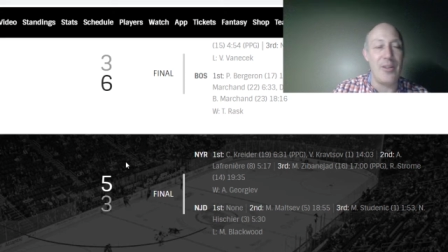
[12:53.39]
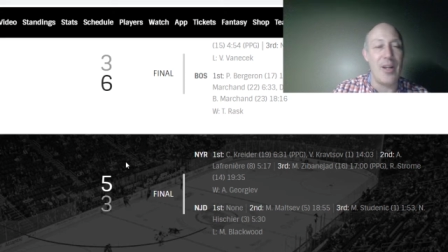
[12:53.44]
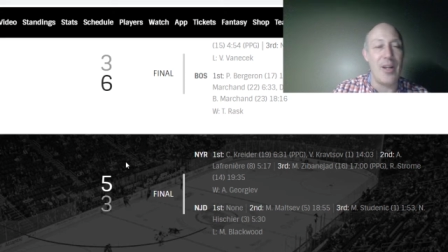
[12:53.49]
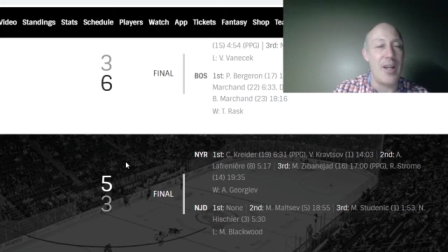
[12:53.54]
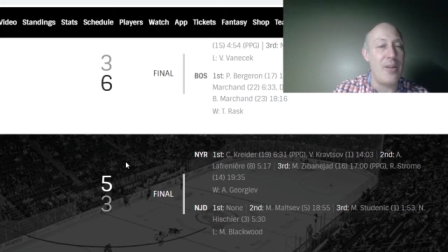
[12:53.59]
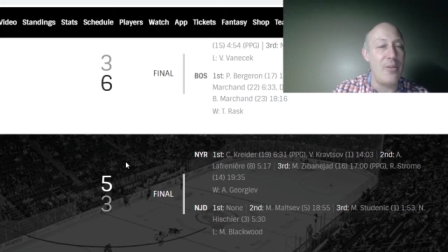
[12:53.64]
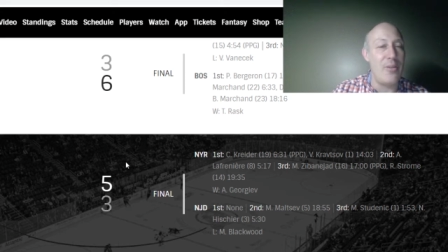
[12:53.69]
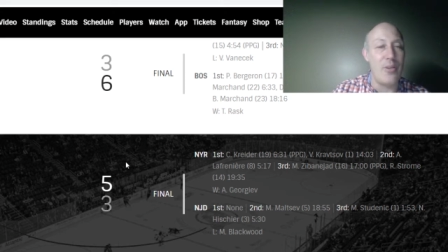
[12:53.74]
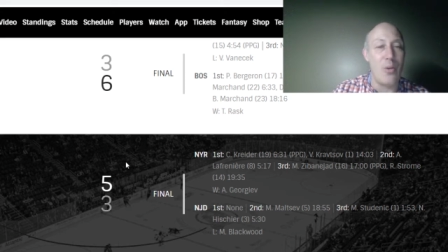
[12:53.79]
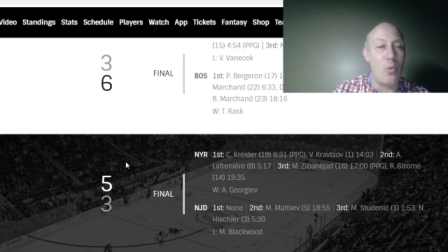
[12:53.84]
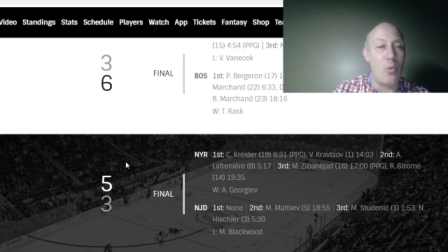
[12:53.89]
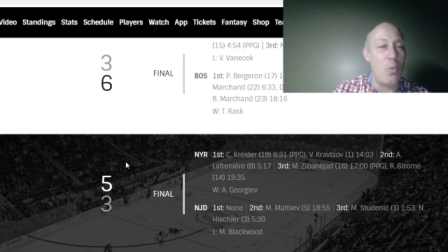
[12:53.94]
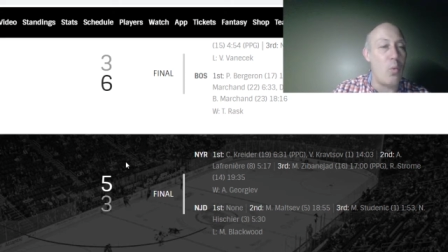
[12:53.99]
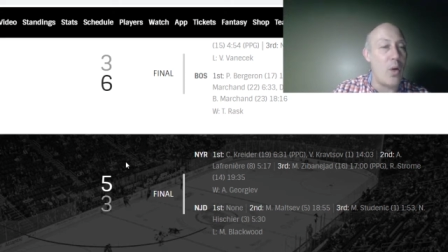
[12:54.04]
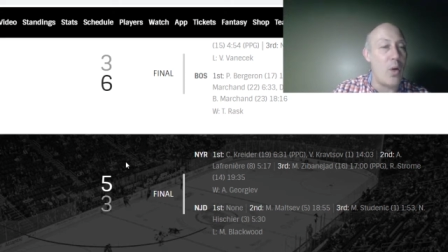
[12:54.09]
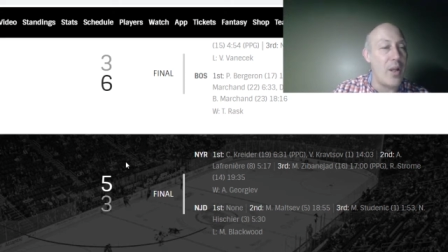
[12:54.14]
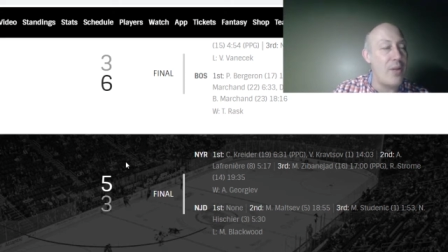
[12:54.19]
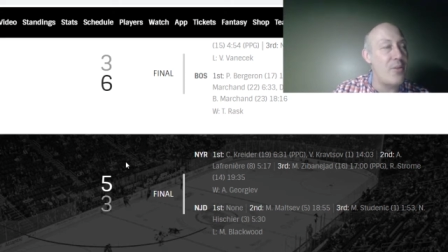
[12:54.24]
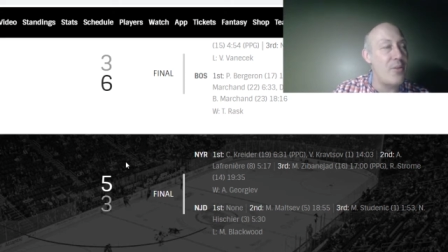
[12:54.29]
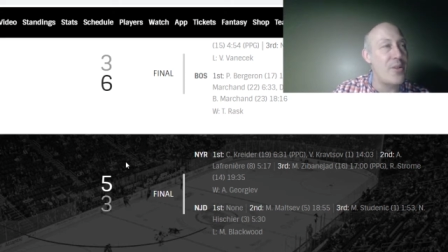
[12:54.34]
I don't know
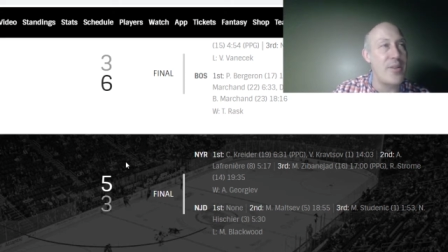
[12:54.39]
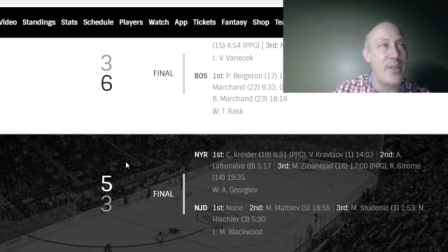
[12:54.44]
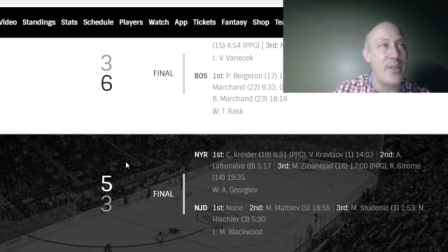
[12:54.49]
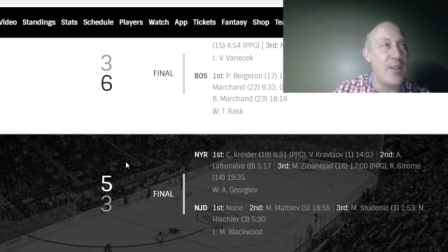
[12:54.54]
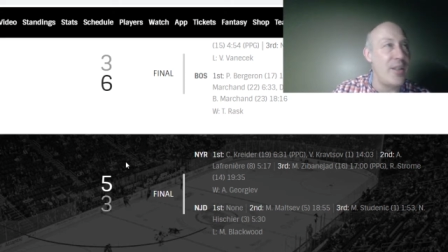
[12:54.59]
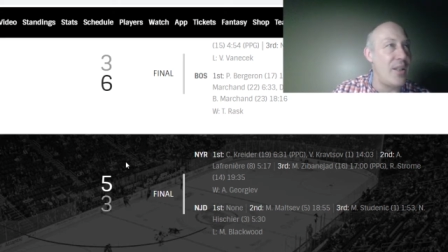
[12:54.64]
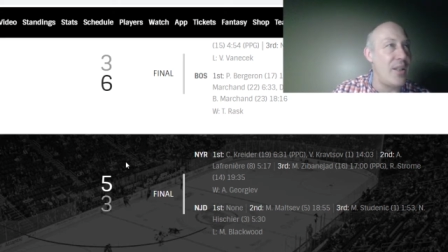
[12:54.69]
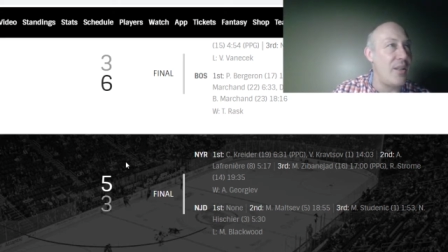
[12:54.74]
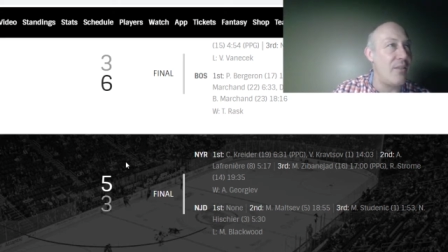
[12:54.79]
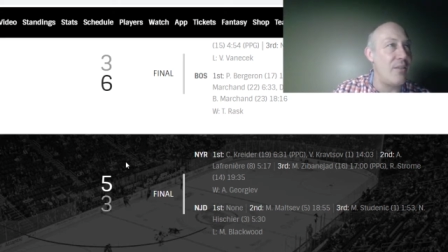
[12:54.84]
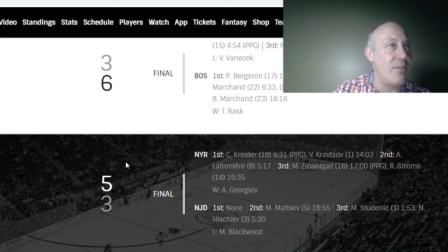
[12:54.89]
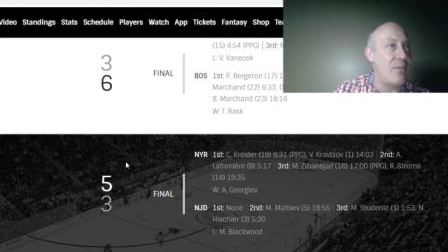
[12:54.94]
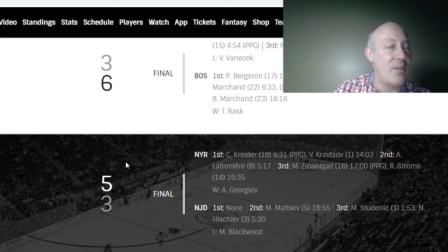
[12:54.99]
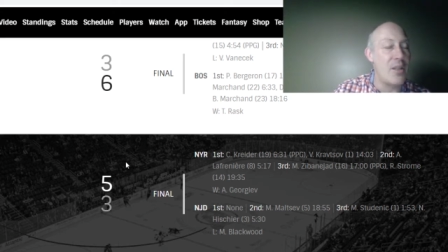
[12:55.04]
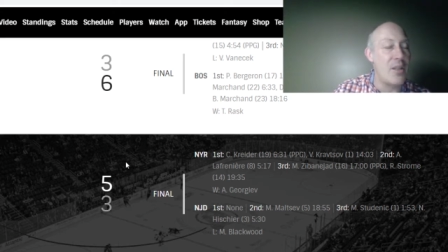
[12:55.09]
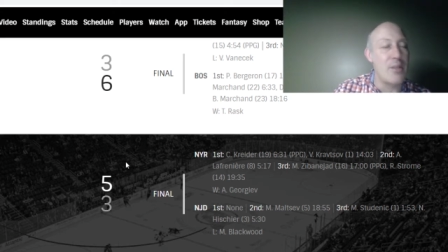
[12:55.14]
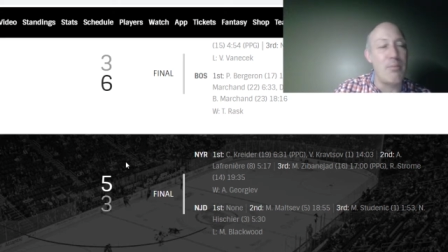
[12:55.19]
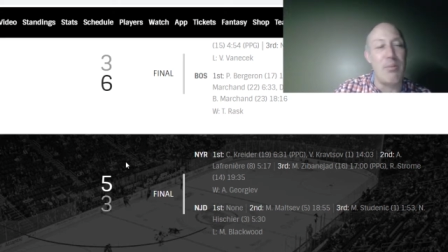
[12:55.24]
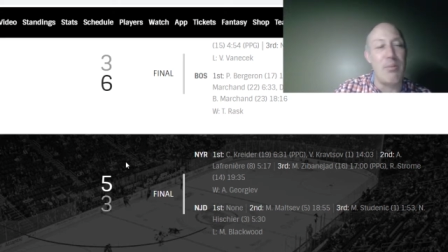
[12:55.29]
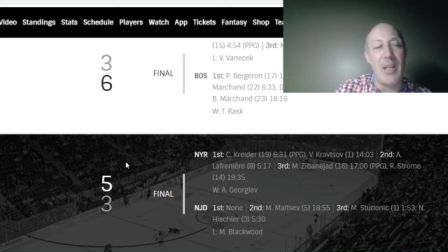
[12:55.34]
what I was thinking.
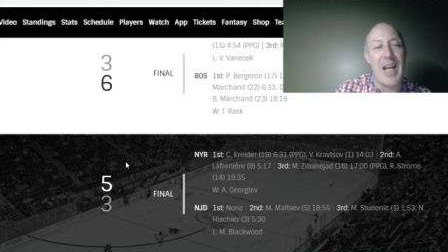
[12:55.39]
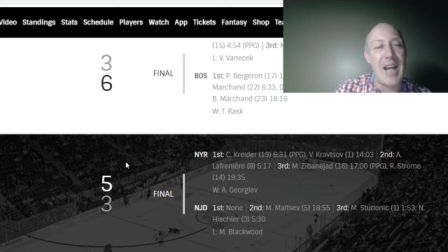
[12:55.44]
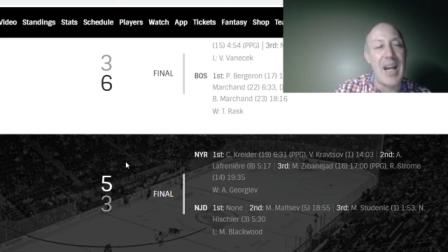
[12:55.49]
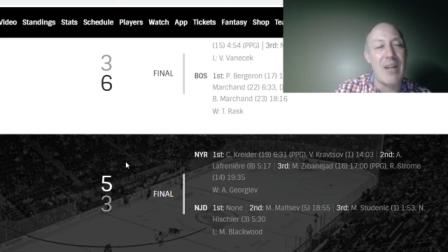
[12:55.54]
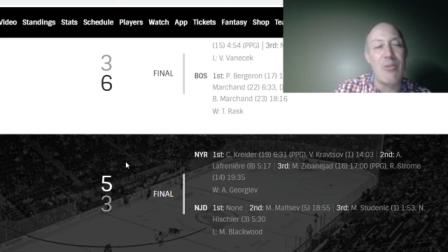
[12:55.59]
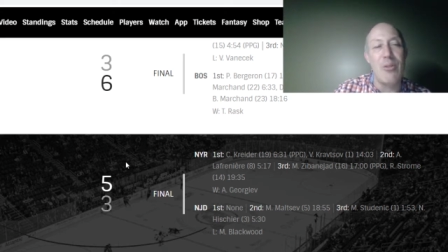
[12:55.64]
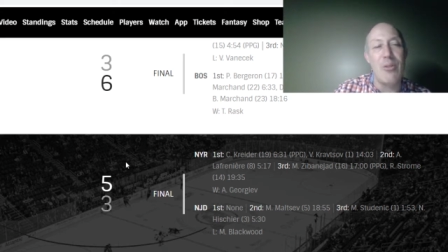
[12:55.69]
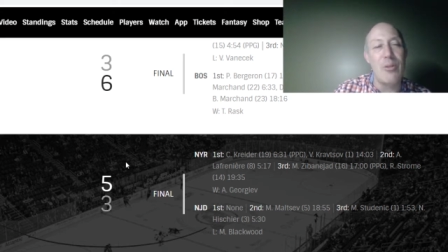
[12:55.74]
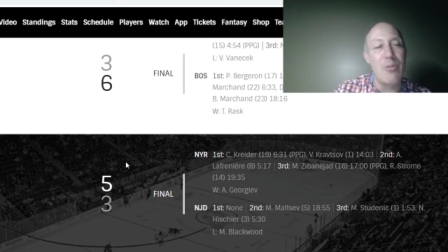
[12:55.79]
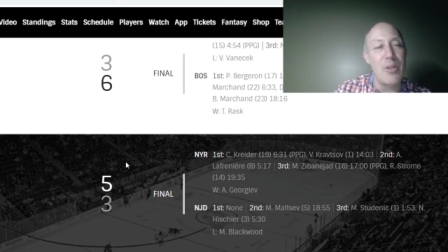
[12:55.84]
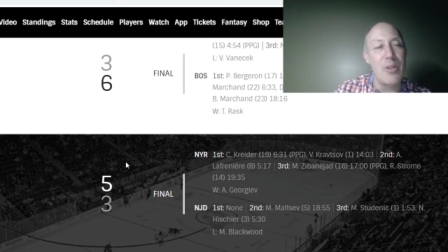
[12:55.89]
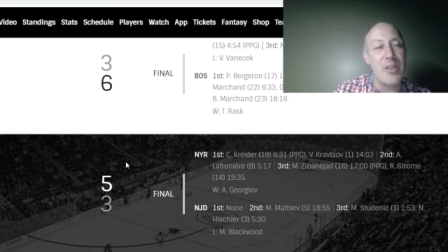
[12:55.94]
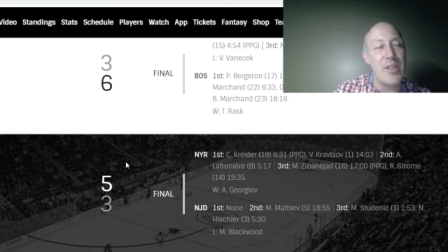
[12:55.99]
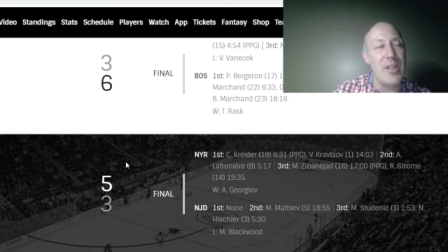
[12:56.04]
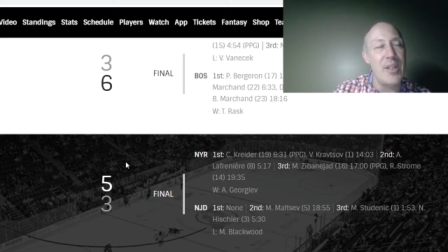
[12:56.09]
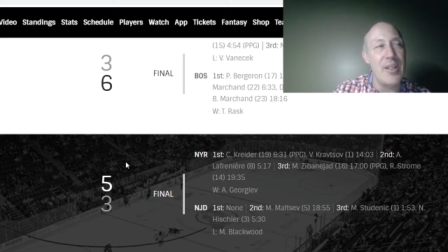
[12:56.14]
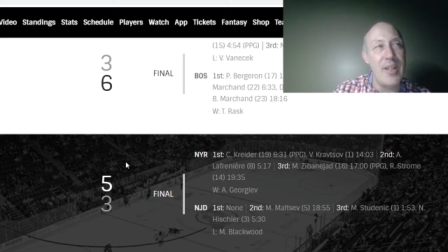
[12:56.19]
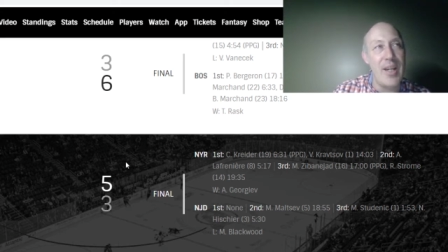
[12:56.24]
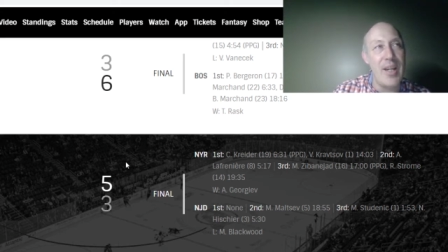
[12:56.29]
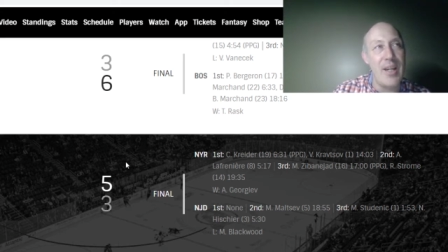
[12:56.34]
Because Blackwood was
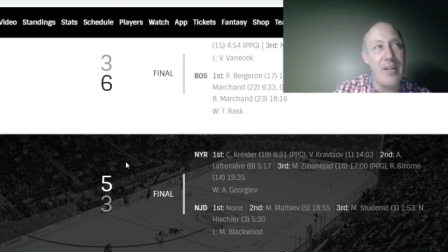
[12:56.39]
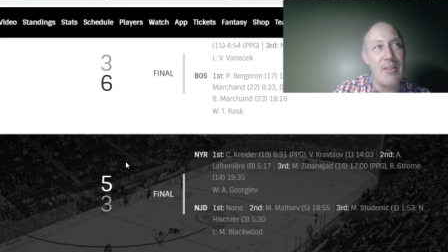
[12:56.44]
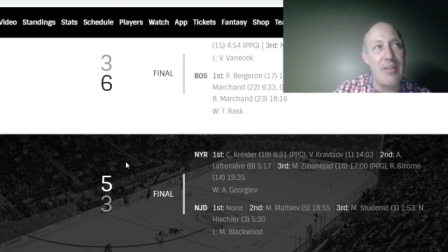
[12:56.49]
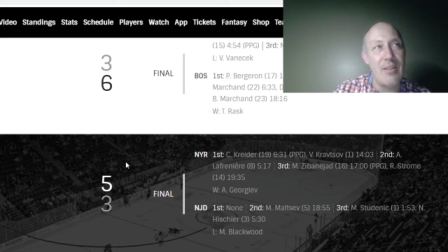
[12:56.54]
in net.